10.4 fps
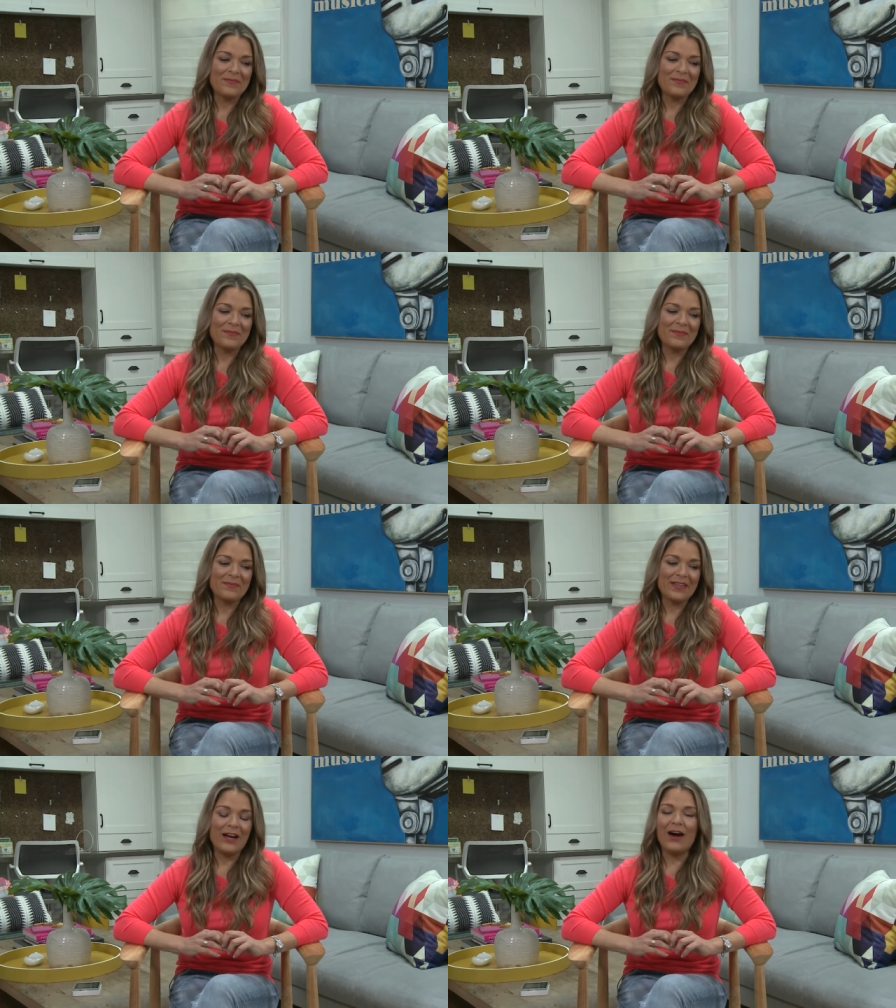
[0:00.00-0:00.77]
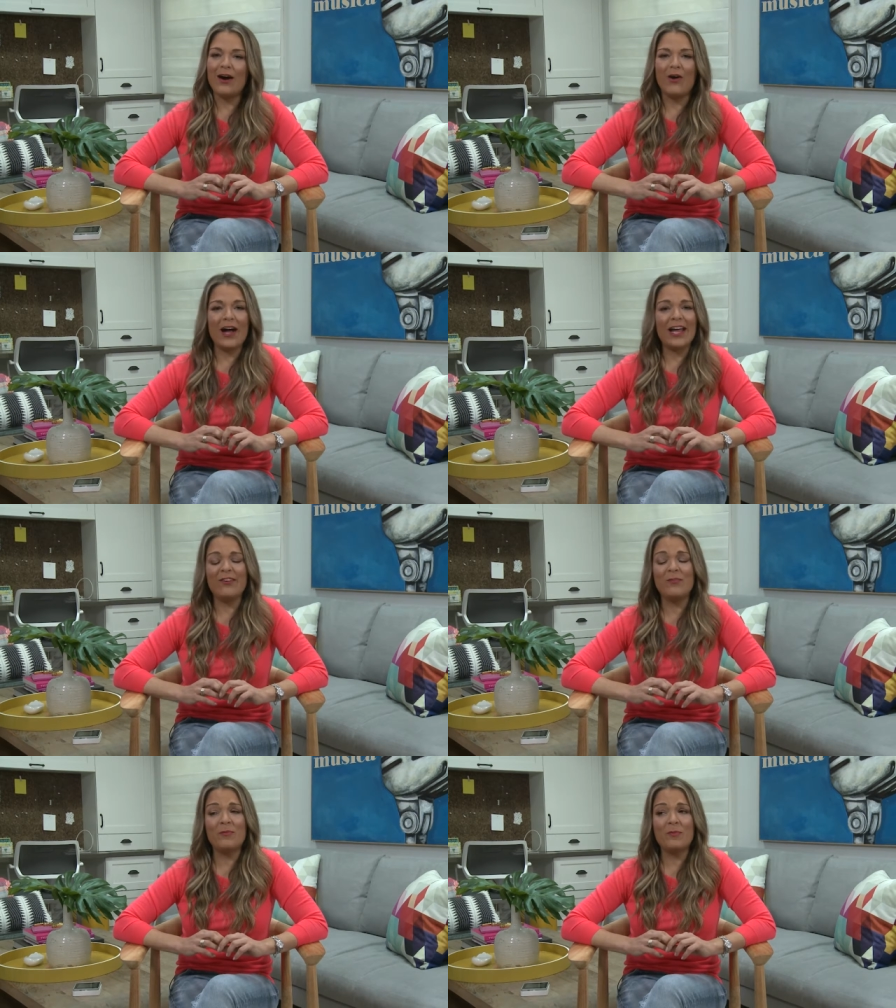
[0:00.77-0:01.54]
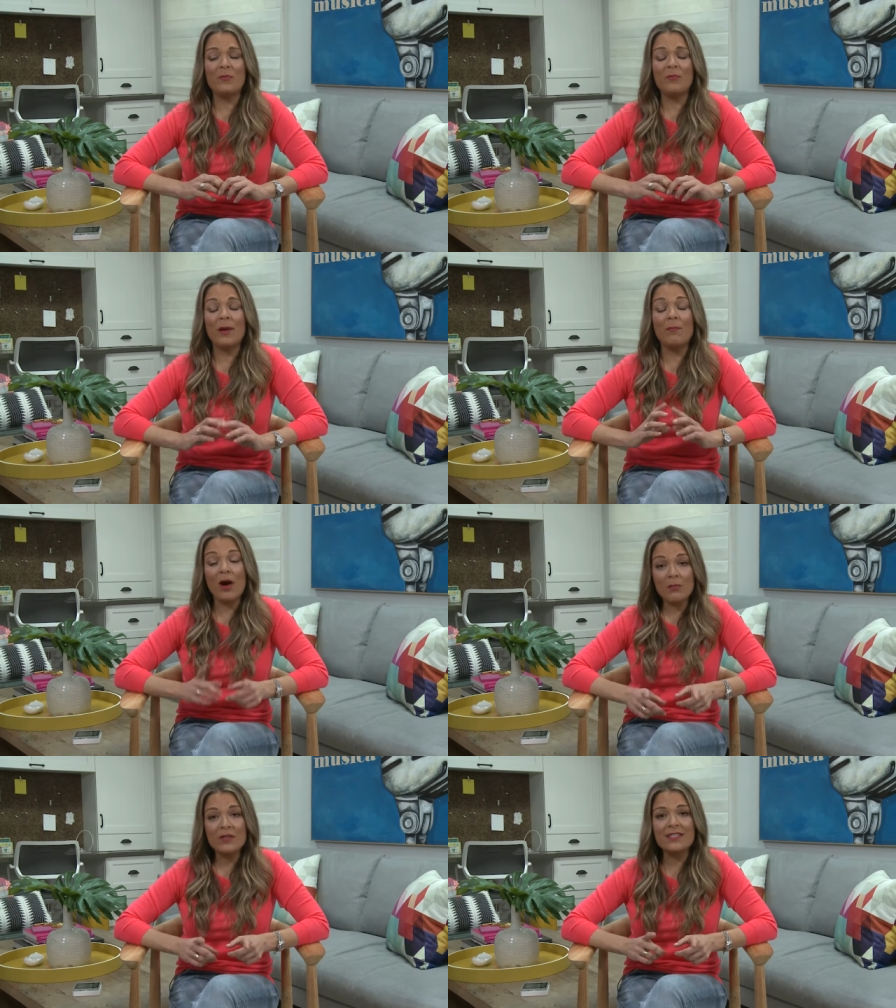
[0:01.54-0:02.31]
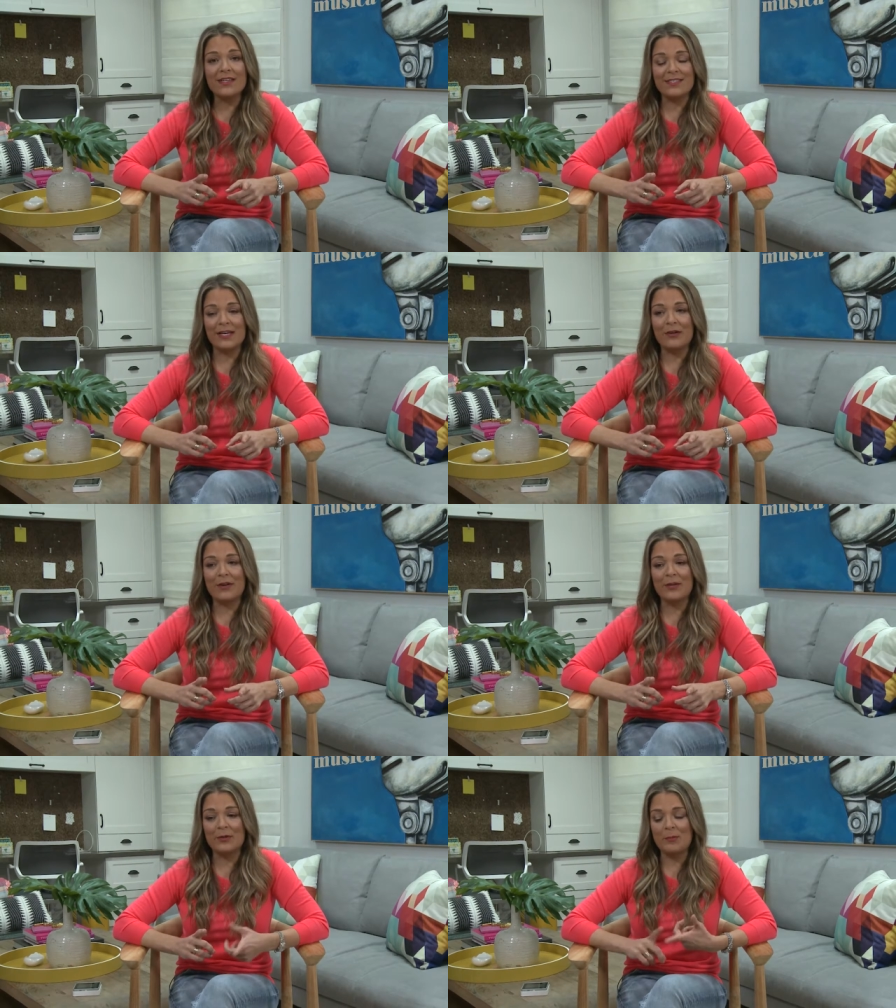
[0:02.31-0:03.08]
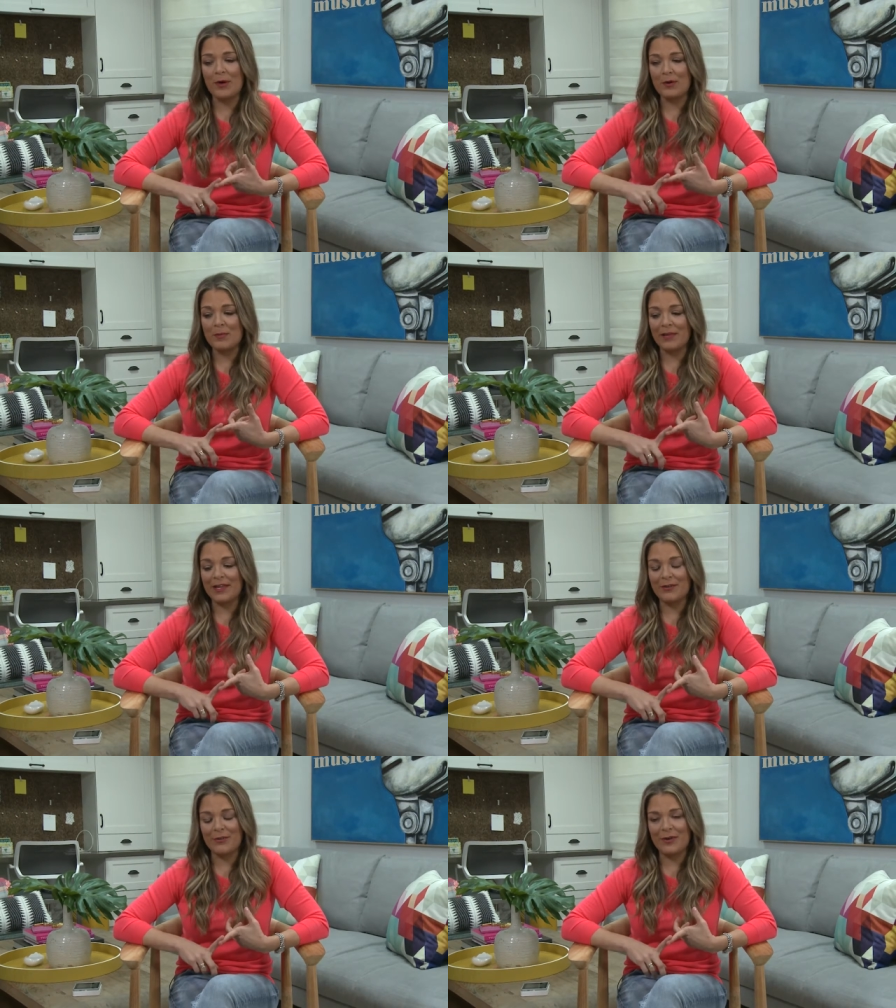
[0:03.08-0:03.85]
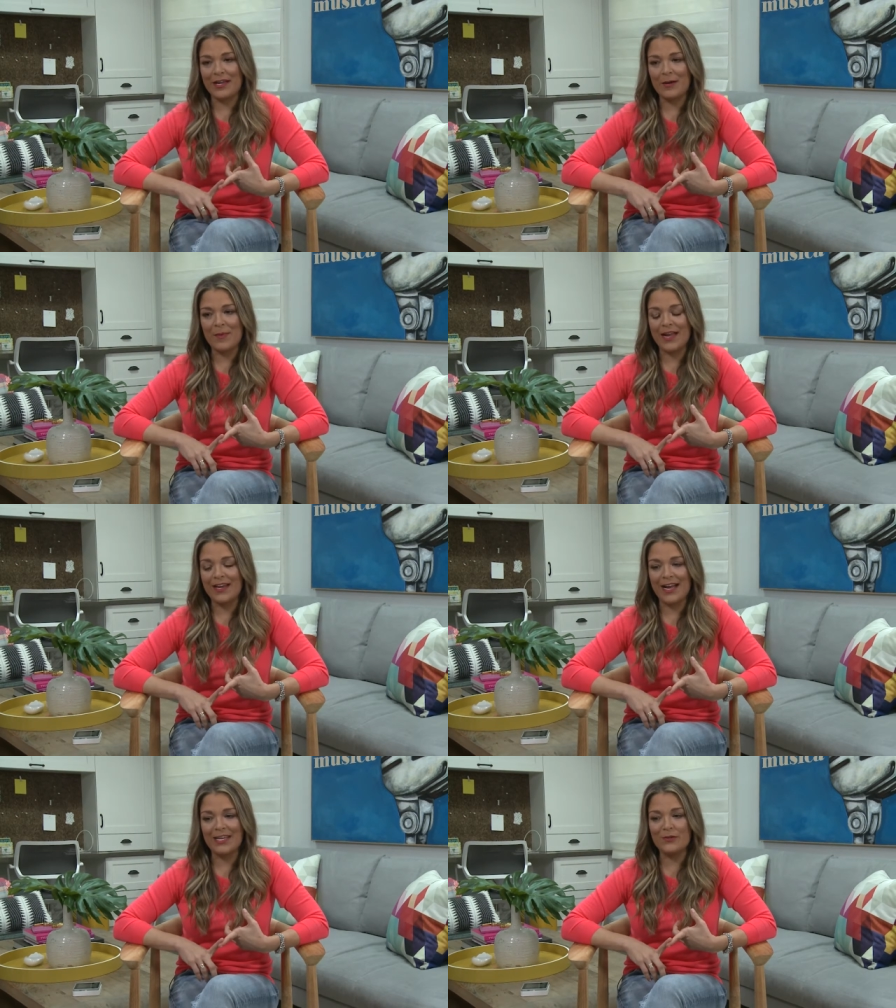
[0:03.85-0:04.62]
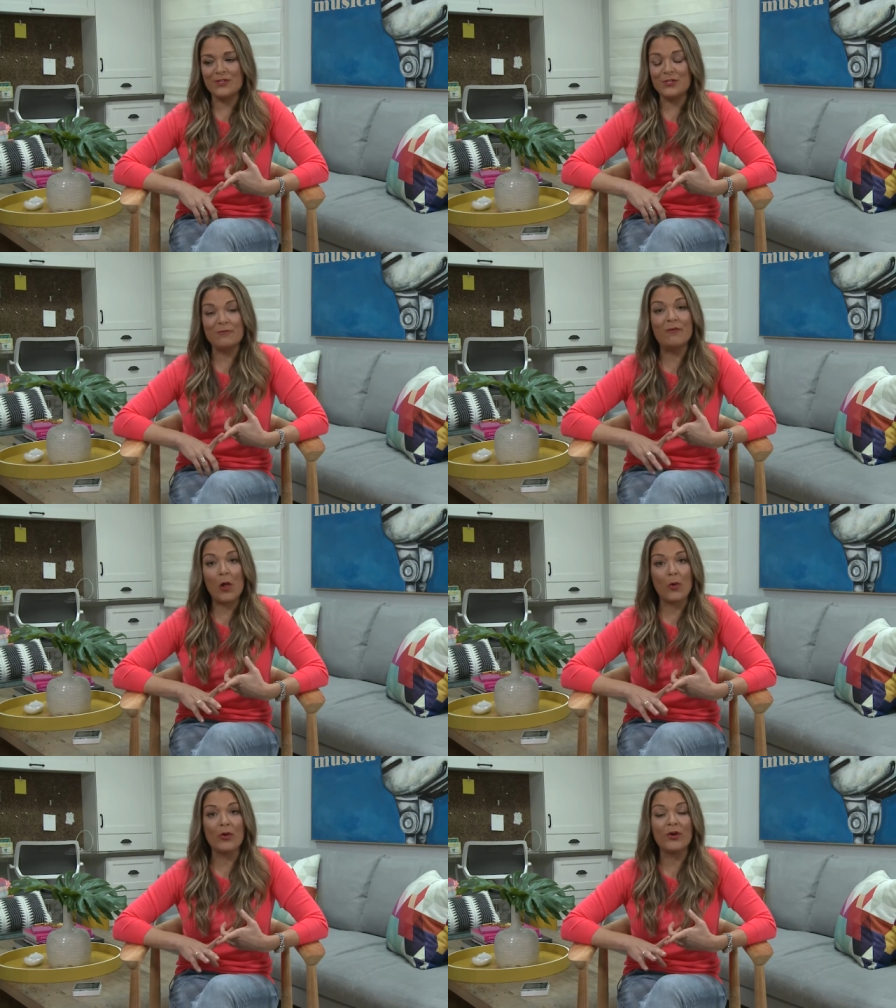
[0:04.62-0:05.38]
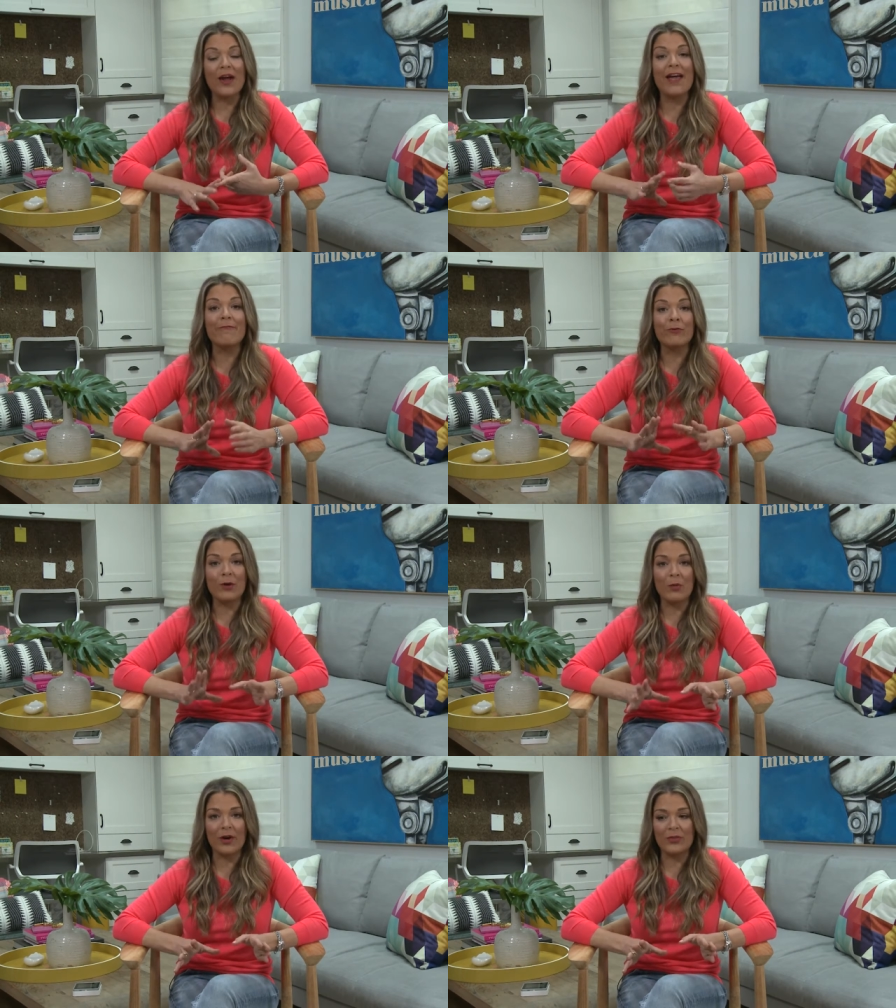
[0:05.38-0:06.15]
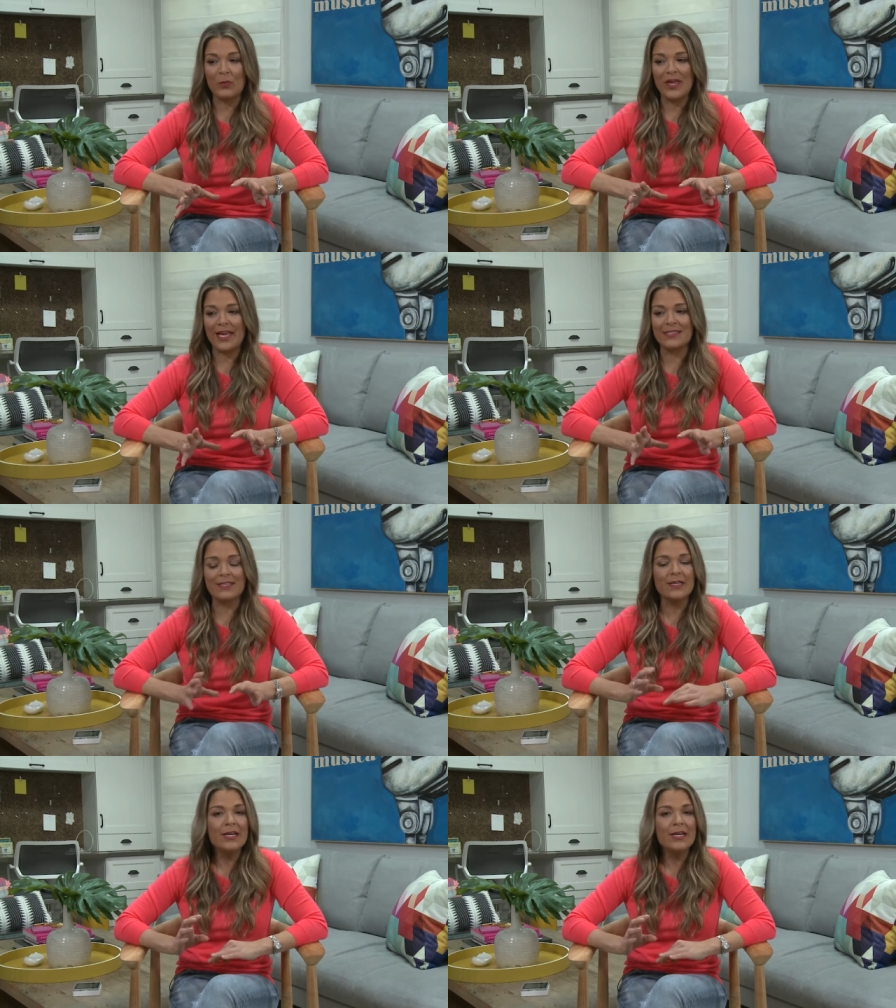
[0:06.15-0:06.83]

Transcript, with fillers: design? Oh, I've my mom was a decorator and party planner growing up, and I used to just follow her everywhere on the weekends,